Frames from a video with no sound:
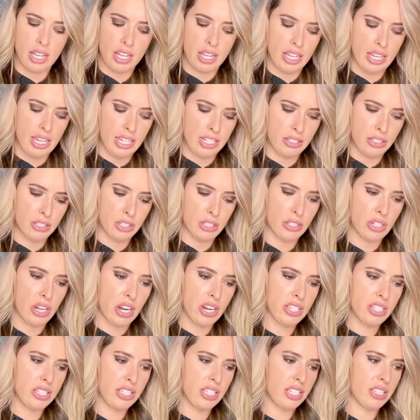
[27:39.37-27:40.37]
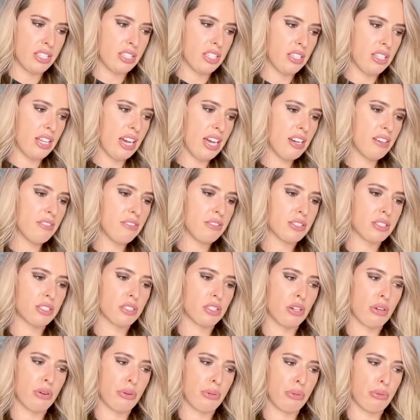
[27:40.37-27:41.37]
In starseeds, a lot of us
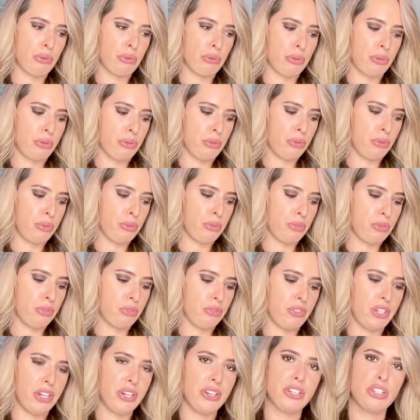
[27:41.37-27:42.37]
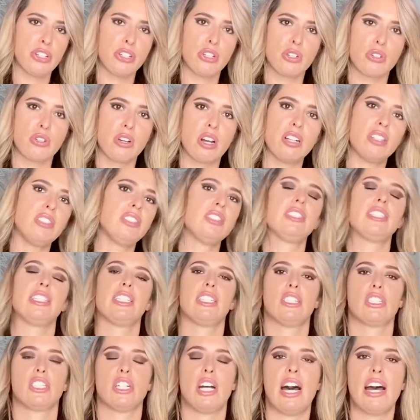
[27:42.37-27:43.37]
go through very
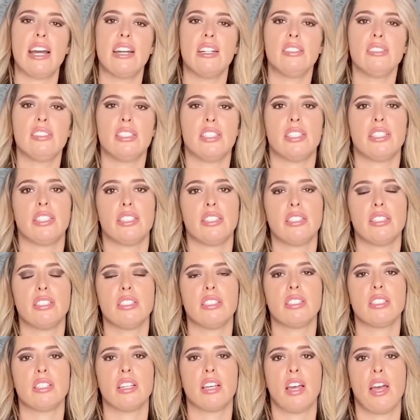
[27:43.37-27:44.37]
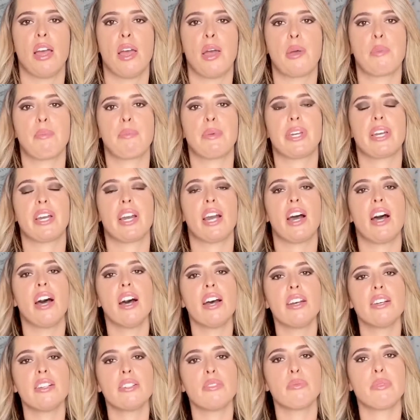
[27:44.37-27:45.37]
struggling childhoods
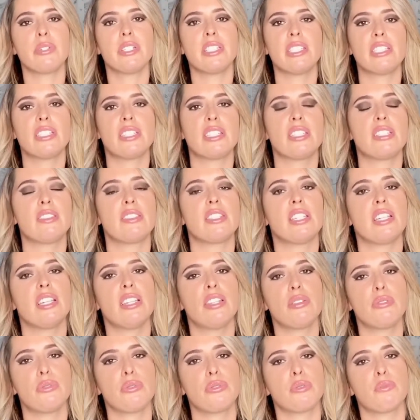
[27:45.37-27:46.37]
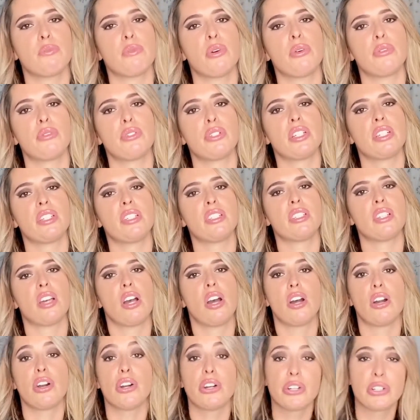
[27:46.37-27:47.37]
because we need to see those emotions
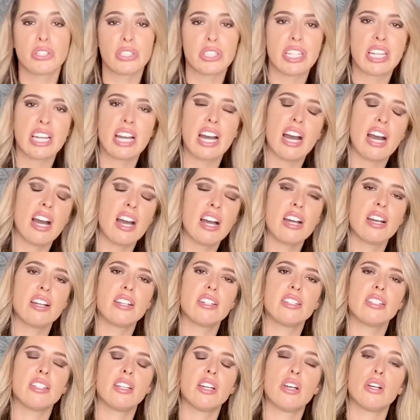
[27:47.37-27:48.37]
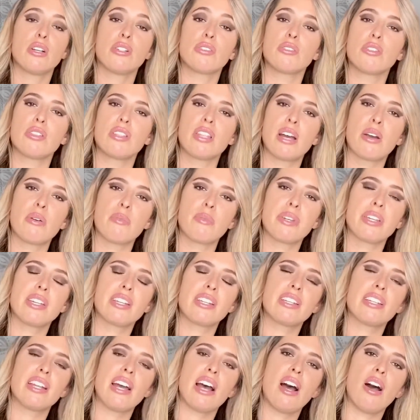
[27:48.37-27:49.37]
early on so that we
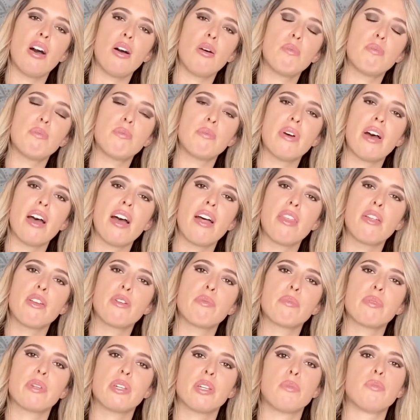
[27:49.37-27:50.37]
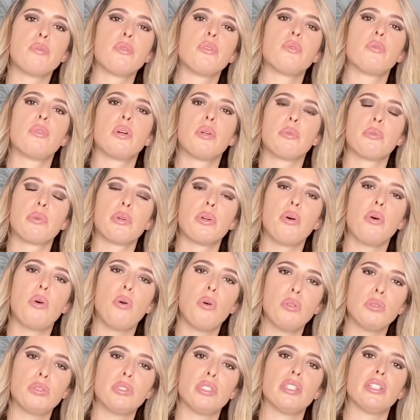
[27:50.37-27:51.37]
can help other people when we're
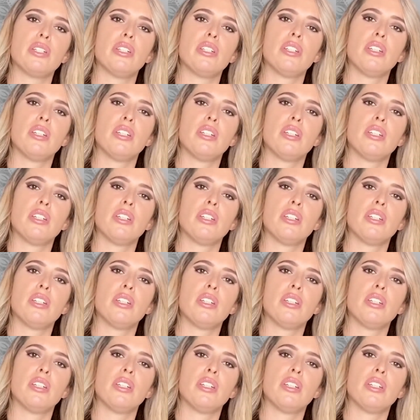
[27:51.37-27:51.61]
older.